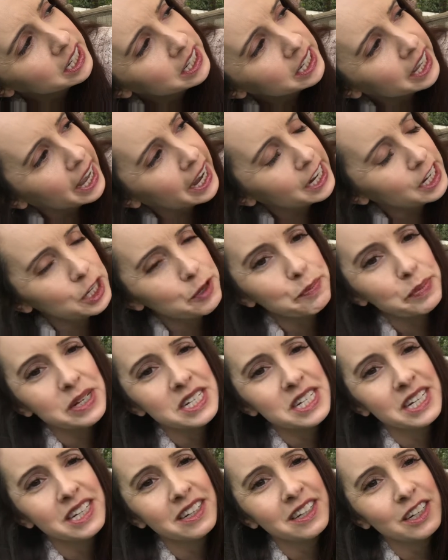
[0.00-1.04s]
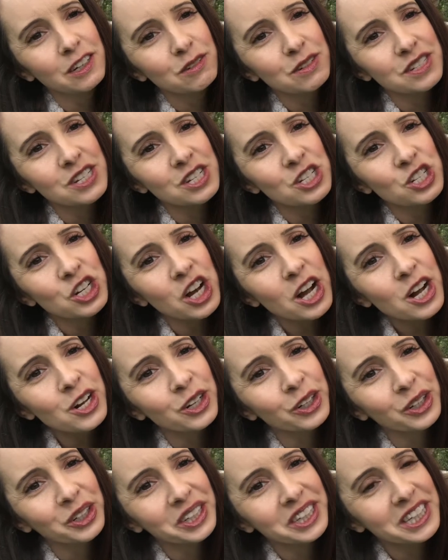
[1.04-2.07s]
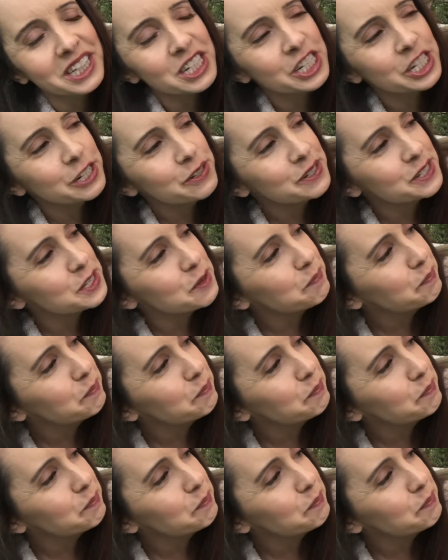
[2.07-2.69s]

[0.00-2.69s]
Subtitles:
Katie pretended it was a jungle and that she was a